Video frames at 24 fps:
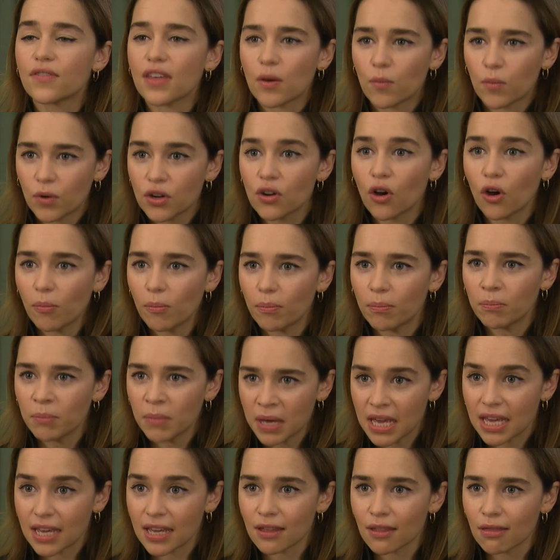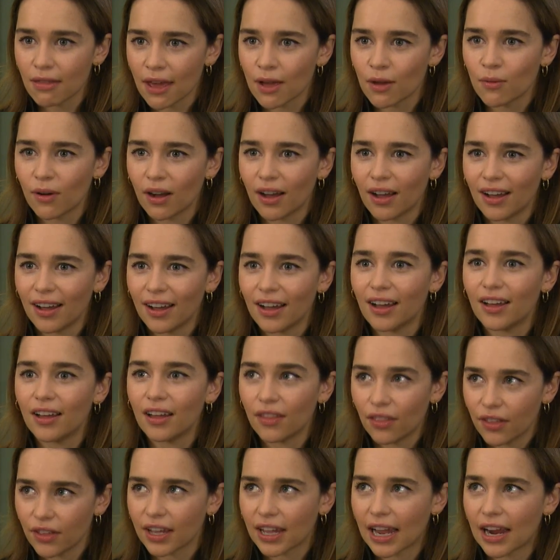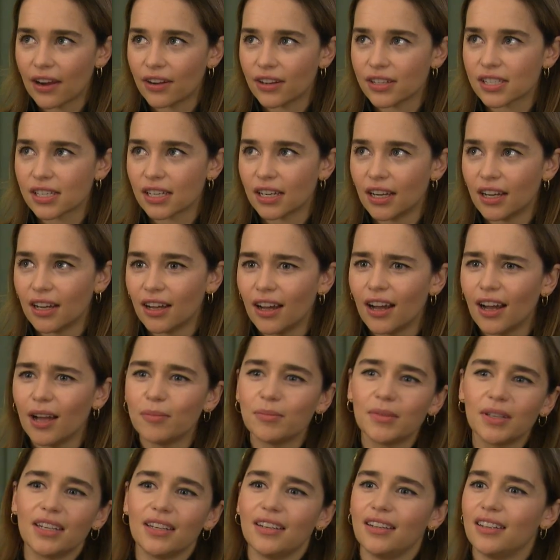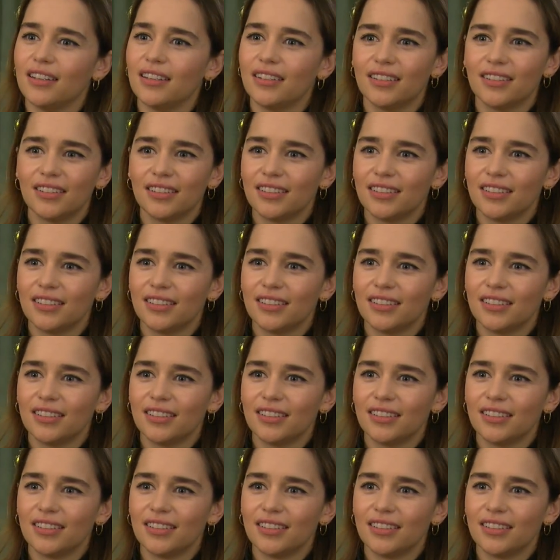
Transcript: they were not me, they were the character. I mean,